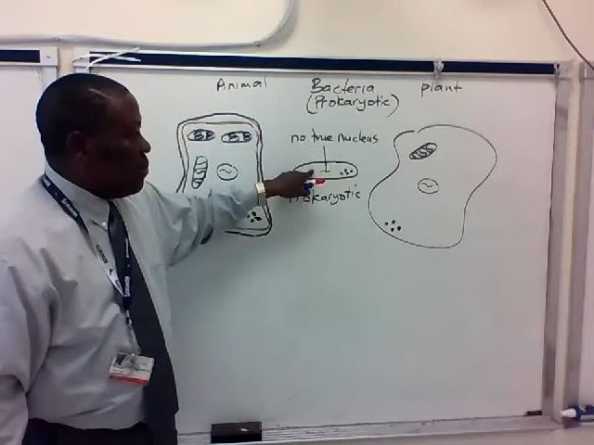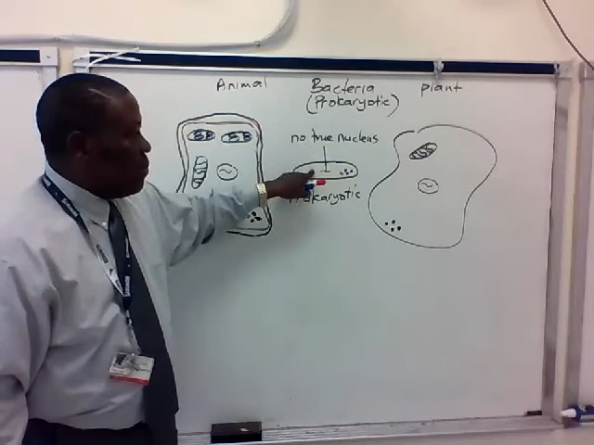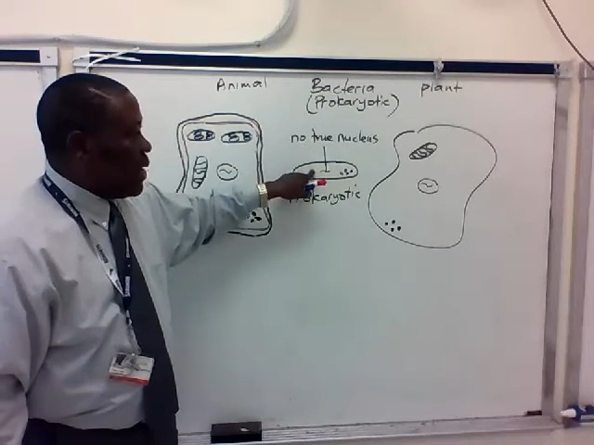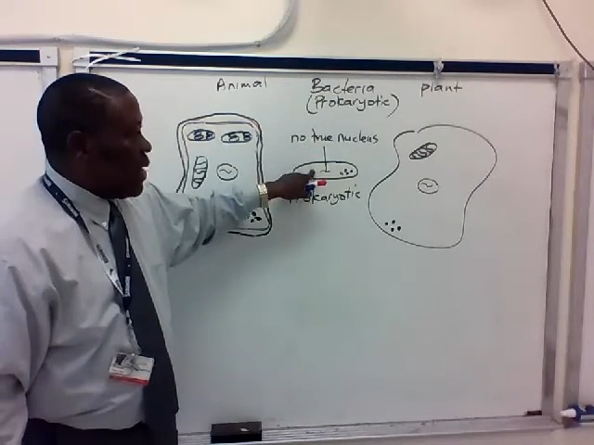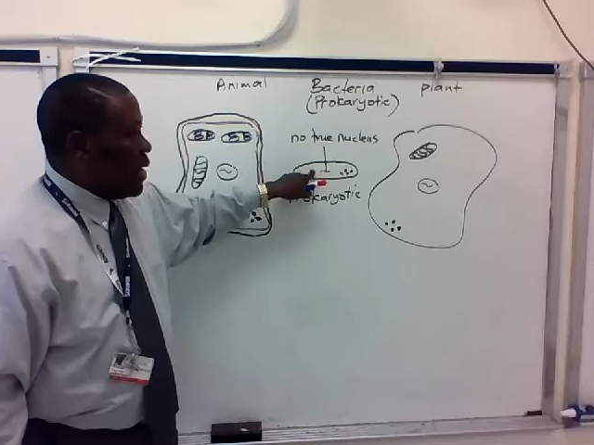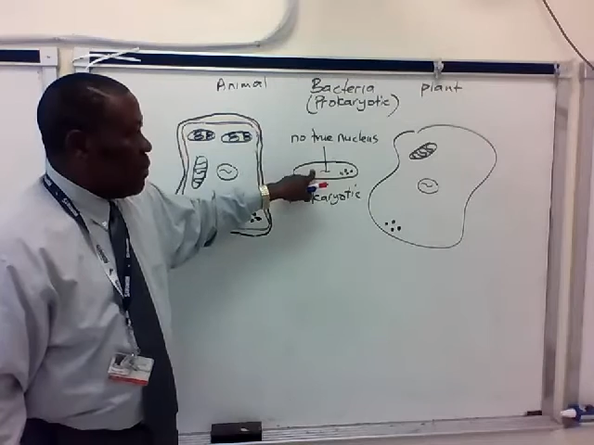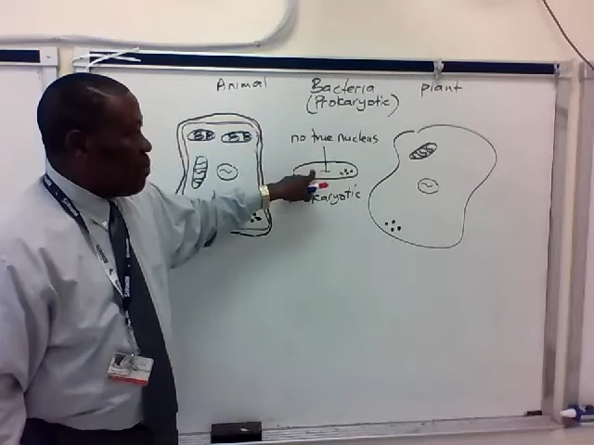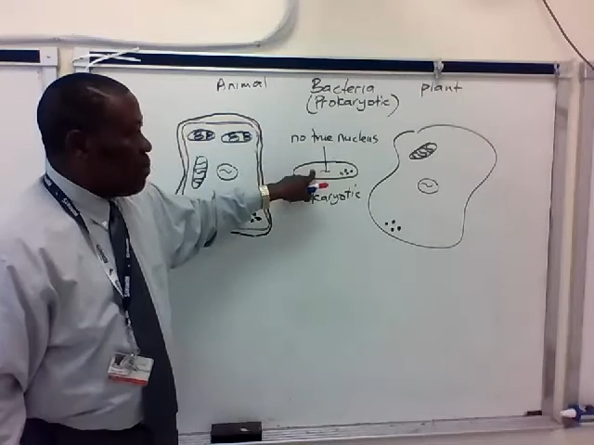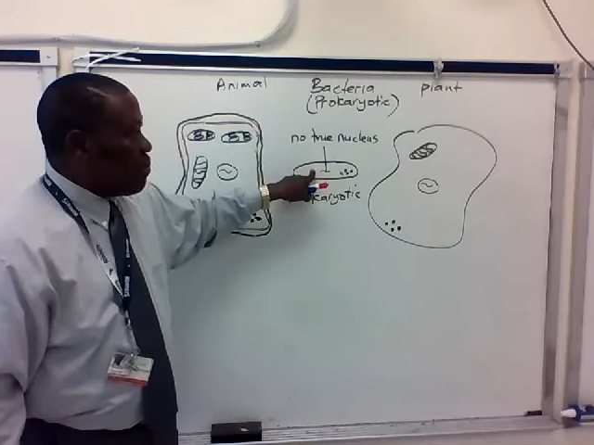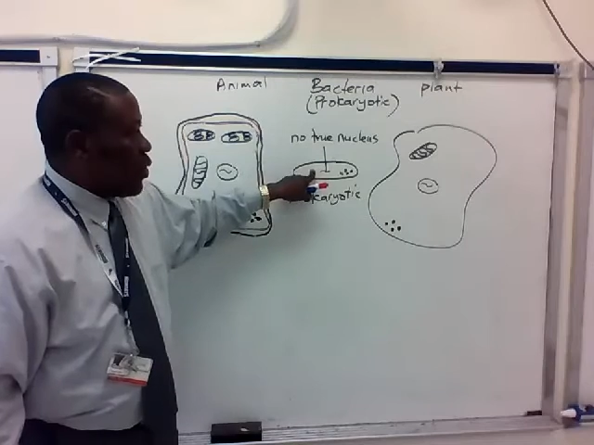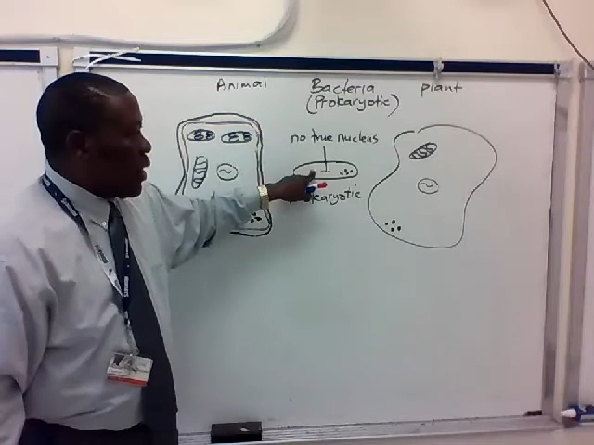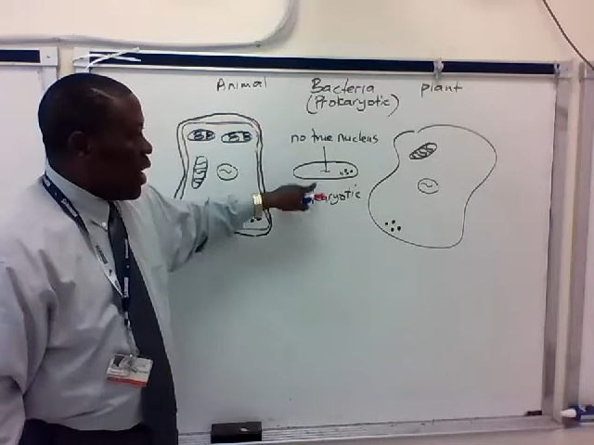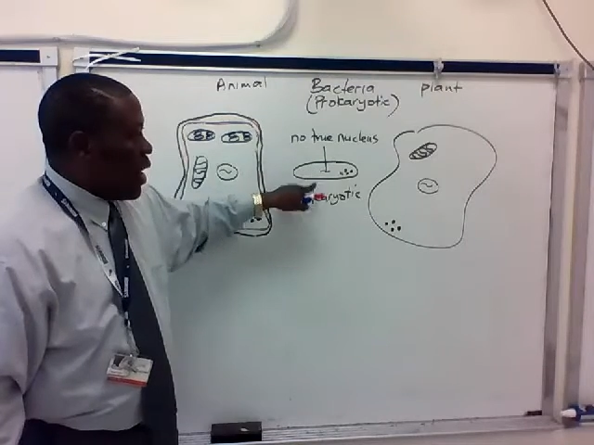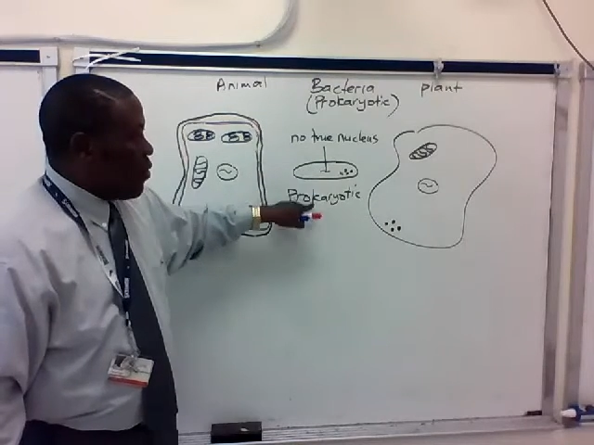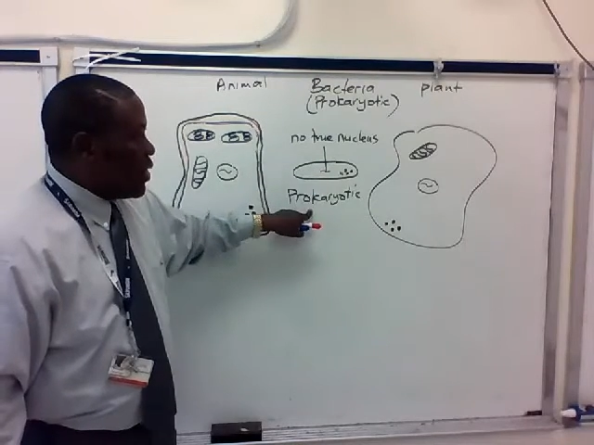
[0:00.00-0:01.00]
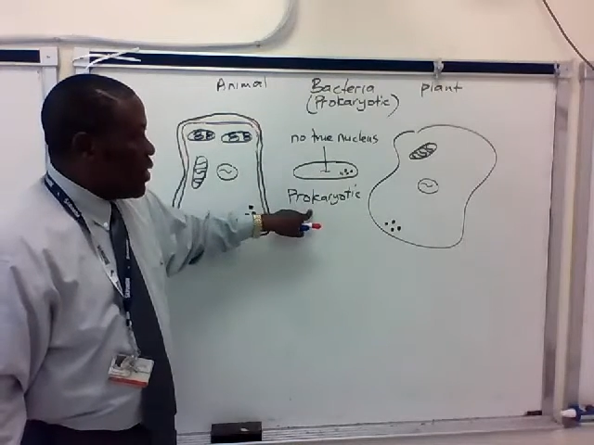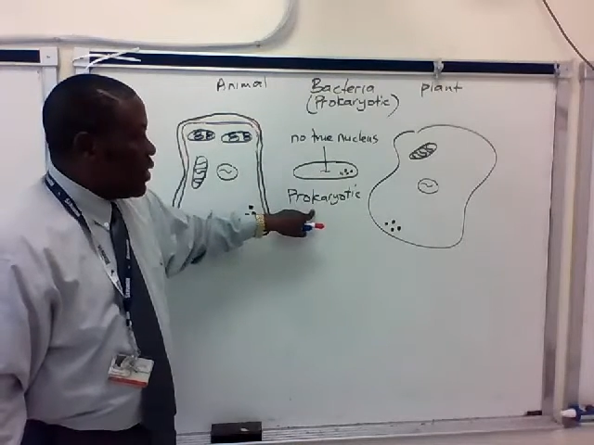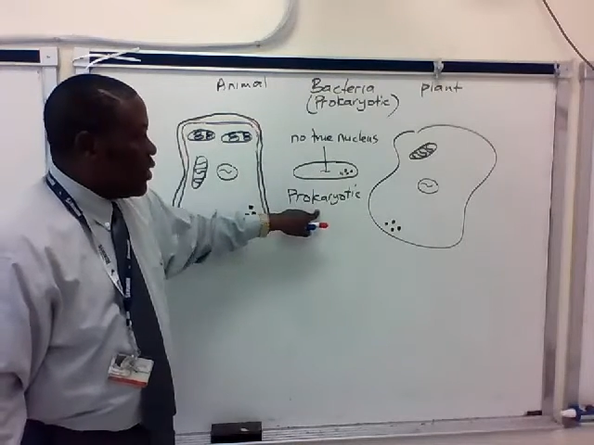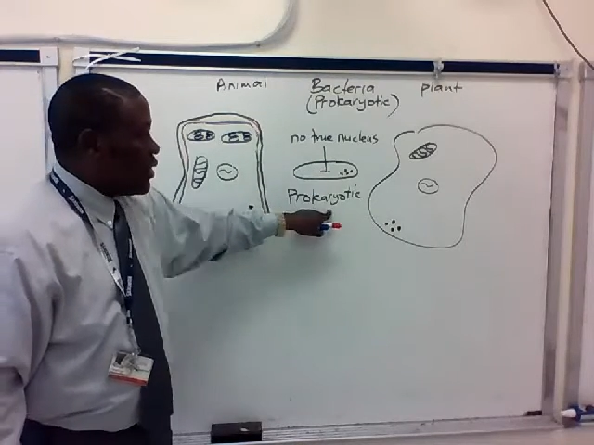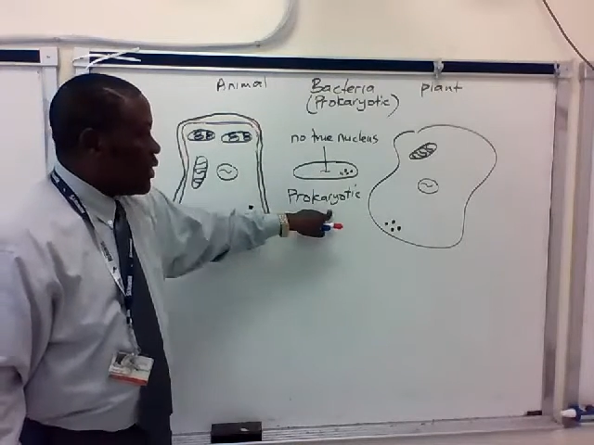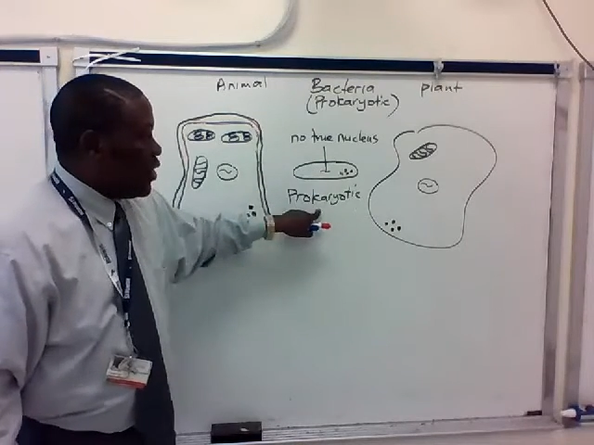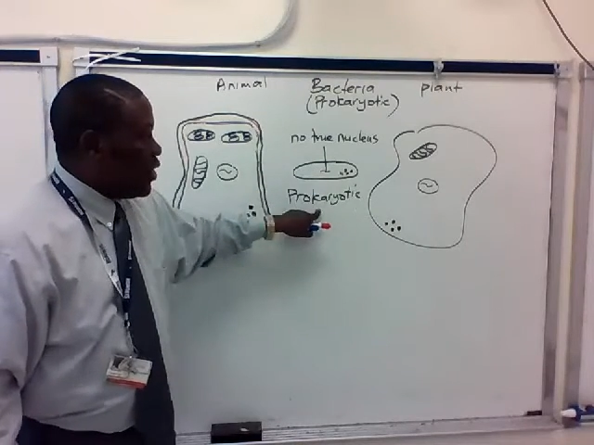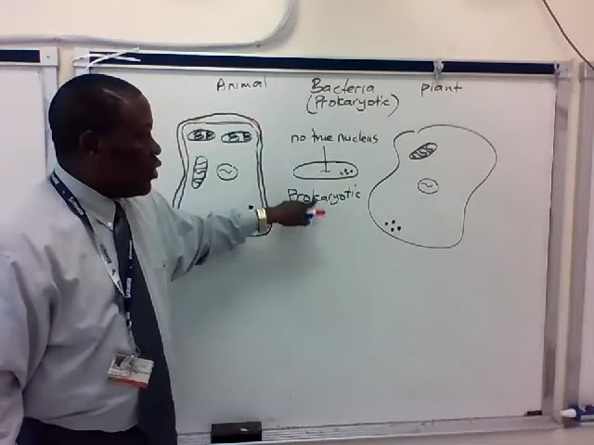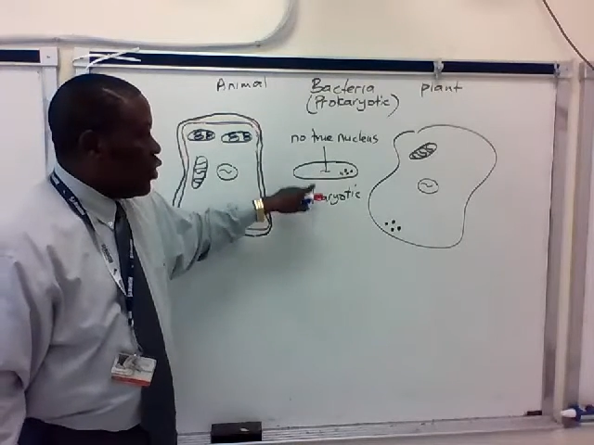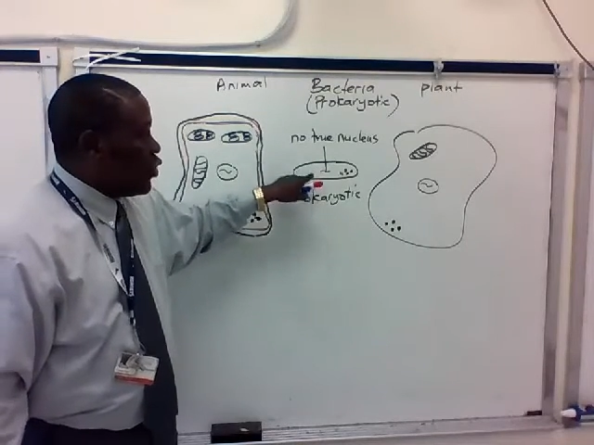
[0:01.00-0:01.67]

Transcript: prokaryotic cells